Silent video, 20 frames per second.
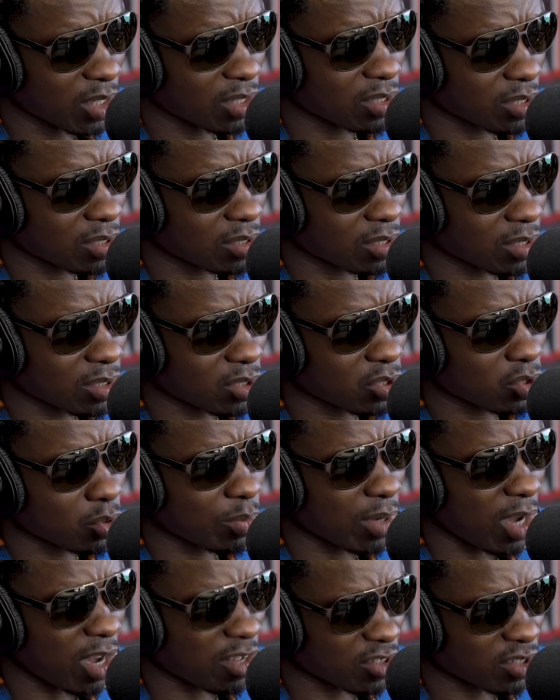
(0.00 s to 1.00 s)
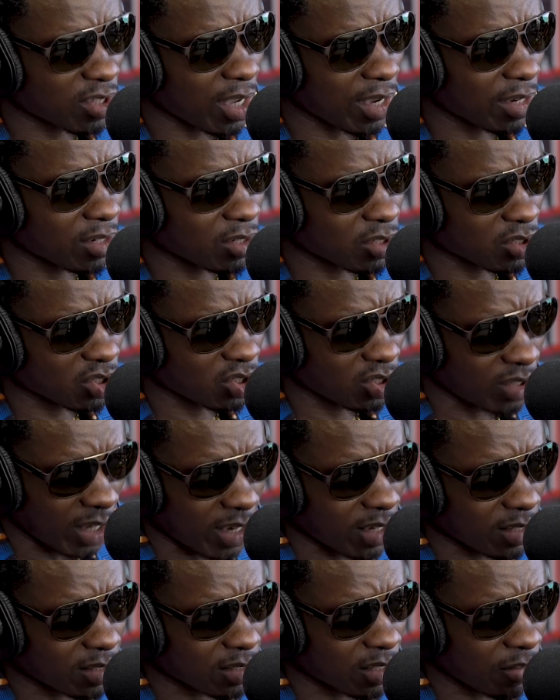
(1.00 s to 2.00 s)
This is this is gonna be our second
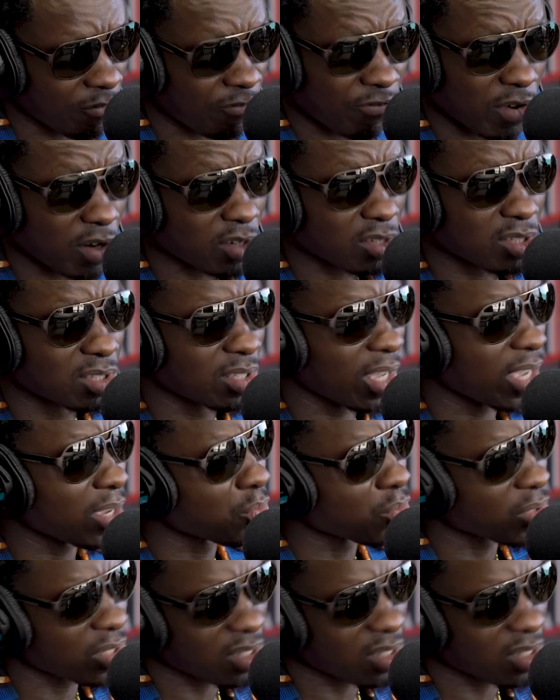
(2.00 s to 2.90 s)
date. The oh. first date oh.